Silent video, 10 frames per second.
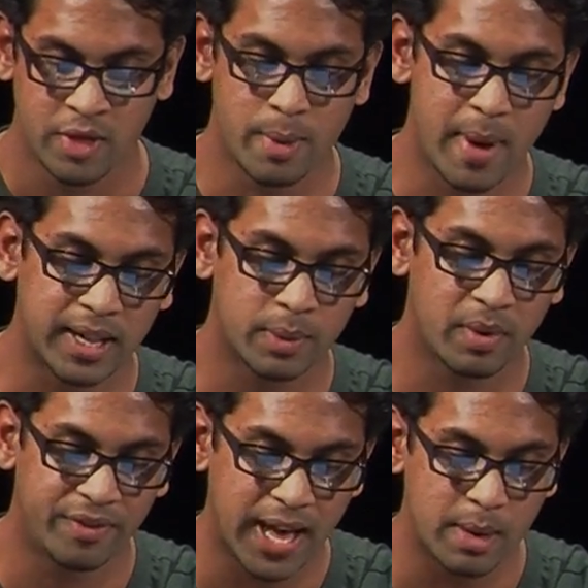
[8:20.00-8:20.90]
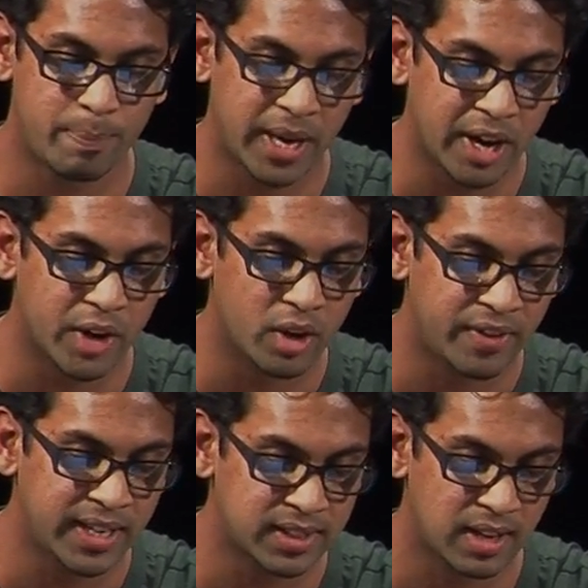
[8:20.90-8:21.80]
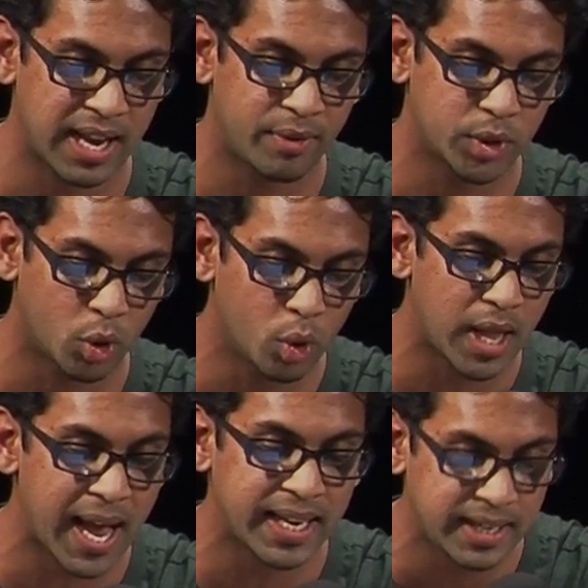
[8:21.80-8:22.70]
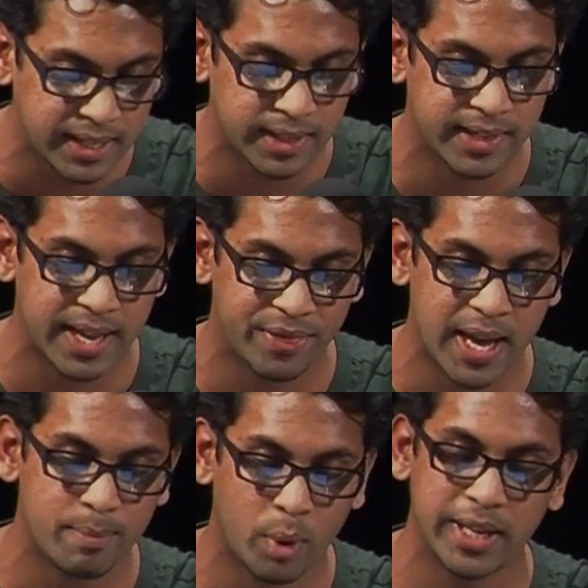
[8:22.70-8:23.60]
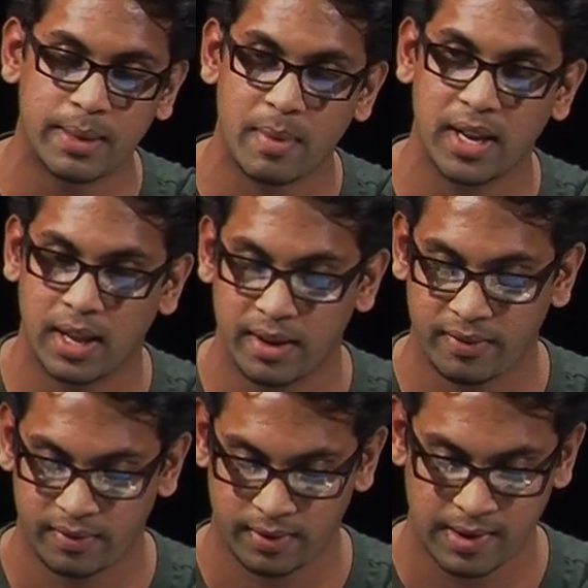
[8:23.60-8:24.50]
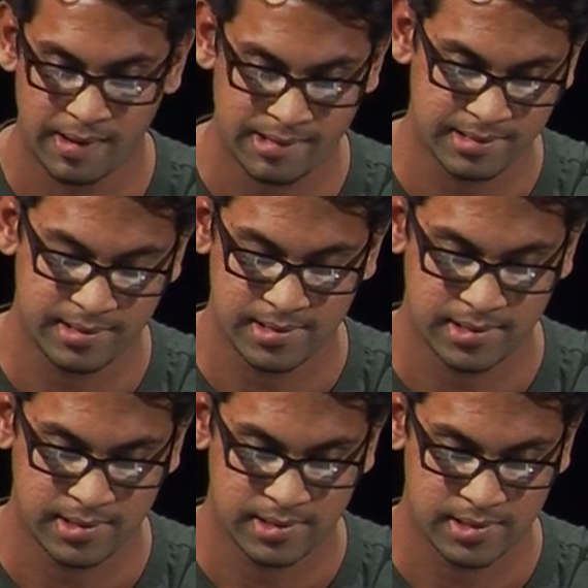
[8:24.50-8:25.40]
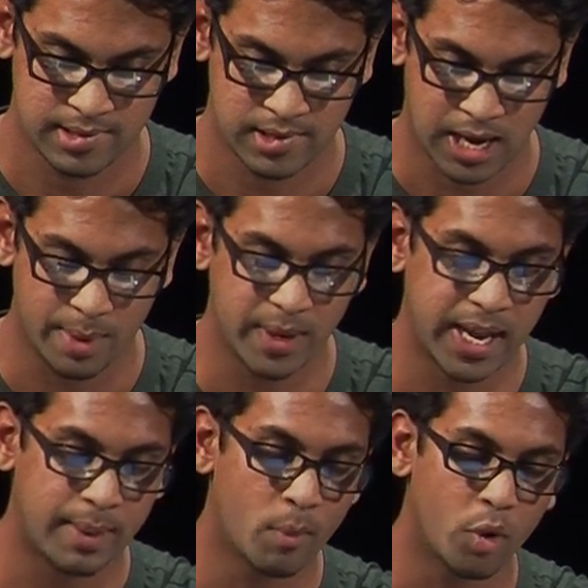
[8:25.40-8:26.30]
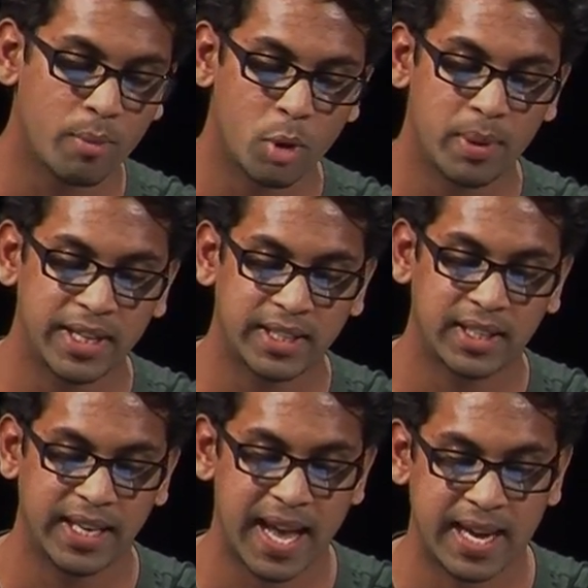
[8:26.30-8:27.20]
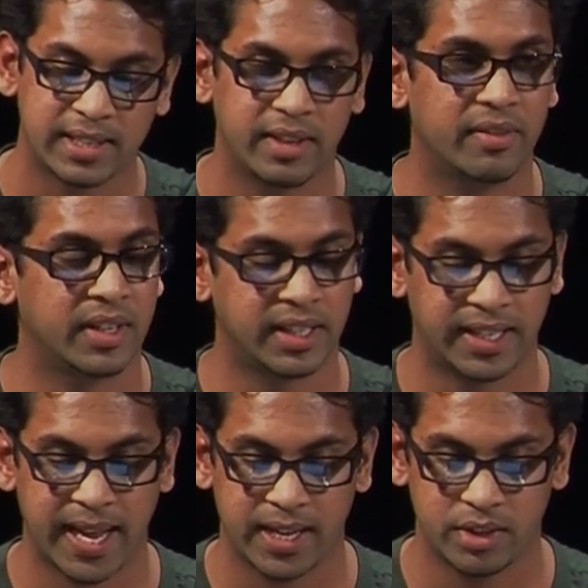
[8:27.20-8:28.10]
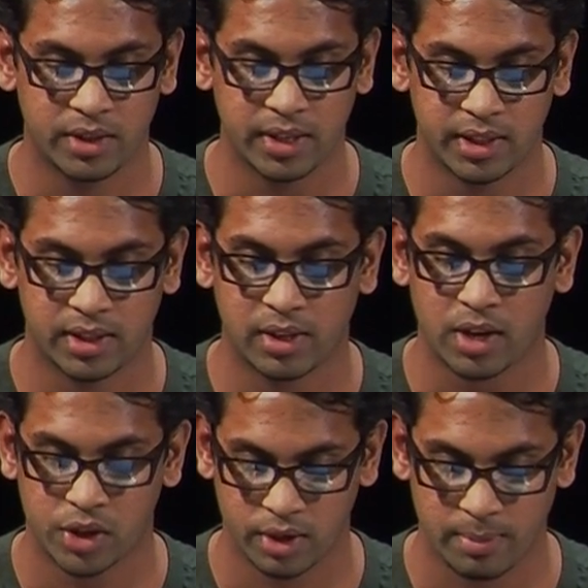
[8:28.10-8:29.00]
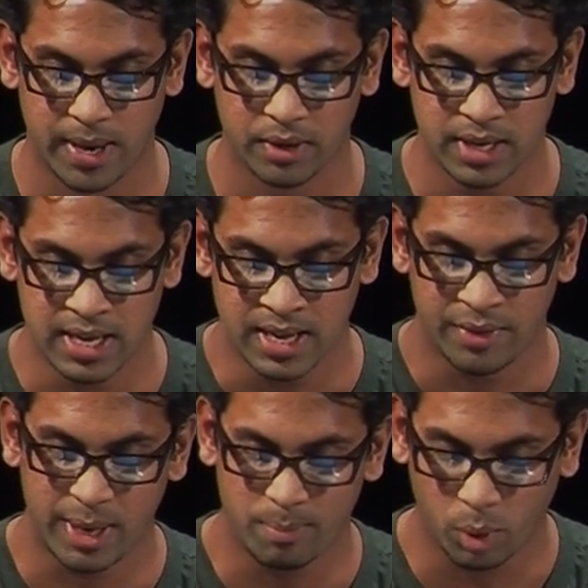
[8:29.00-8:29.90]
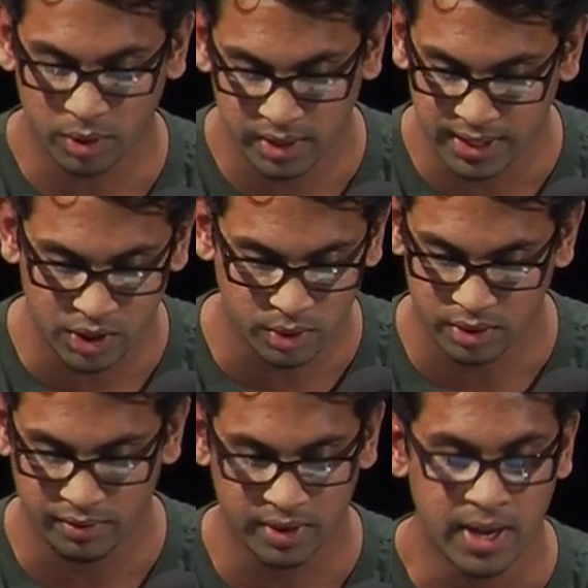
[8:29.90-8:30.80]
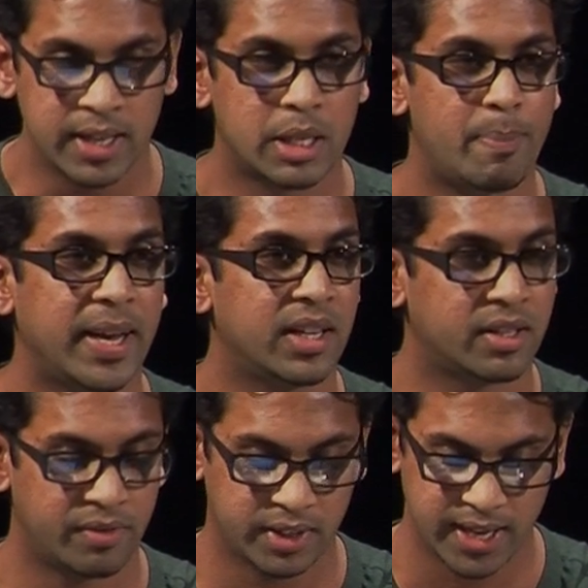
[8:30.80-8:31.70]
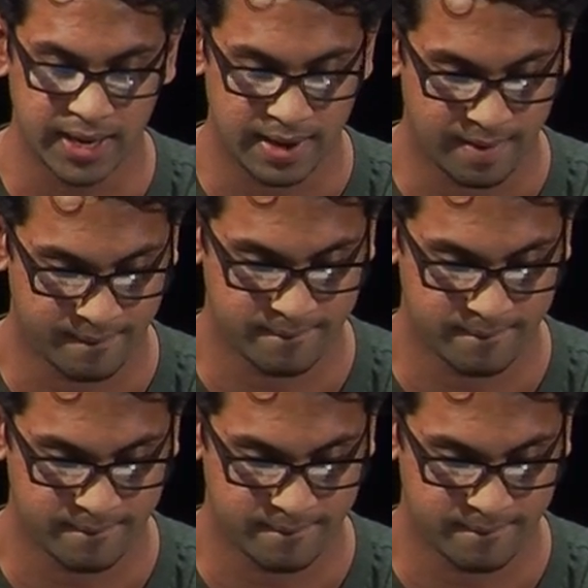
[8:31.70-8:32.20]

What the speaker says: The Malcolm of that period of his life was all I needed at that point in my life. I became more and more politically active and engaged in discussion about the important issues and debates of the day.